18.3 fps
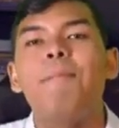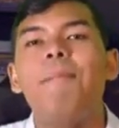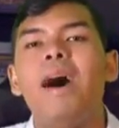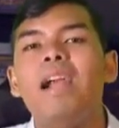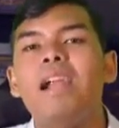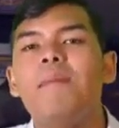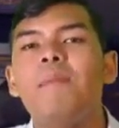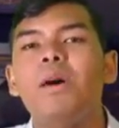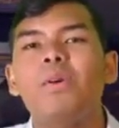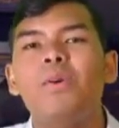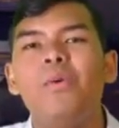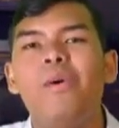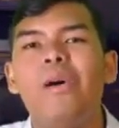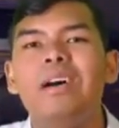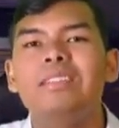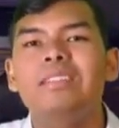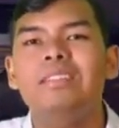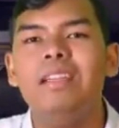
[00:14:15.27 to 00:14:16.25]
Para
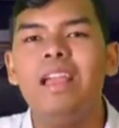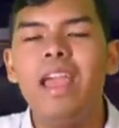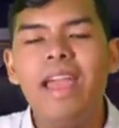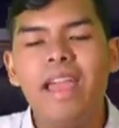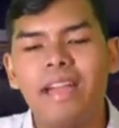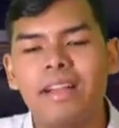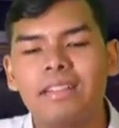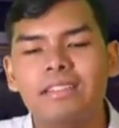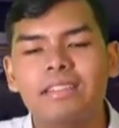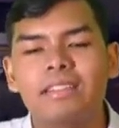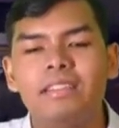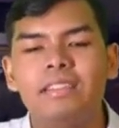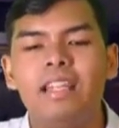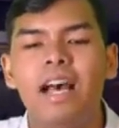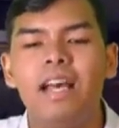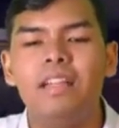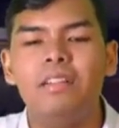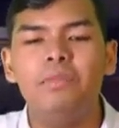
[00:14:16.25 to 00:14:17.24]
makuha si x,
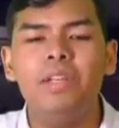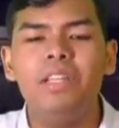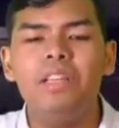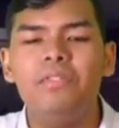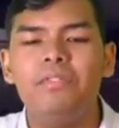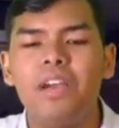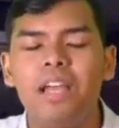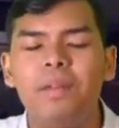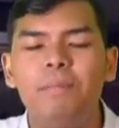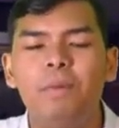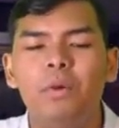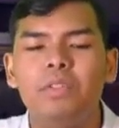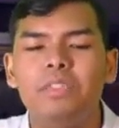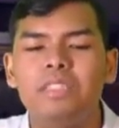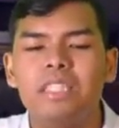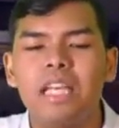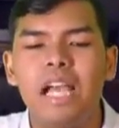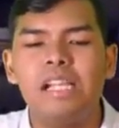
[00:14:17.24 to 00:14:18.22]
that we divide
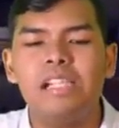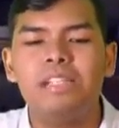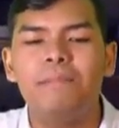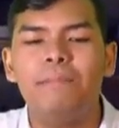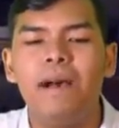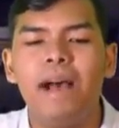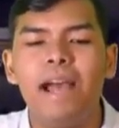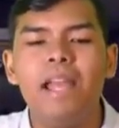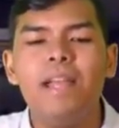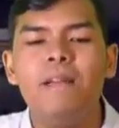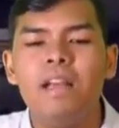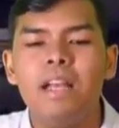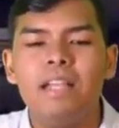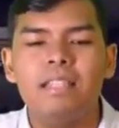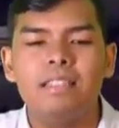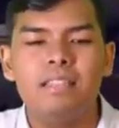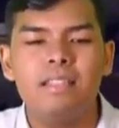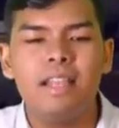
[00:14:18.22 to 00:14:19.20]
both sides by
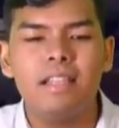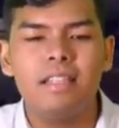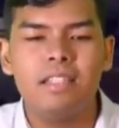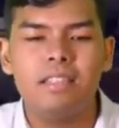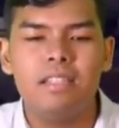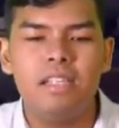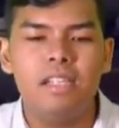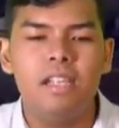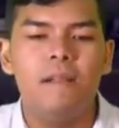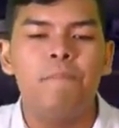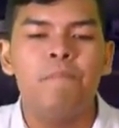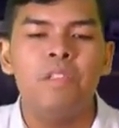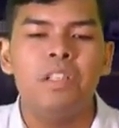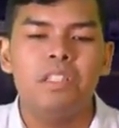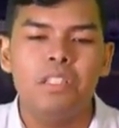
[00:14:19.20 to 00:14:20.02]
sixty.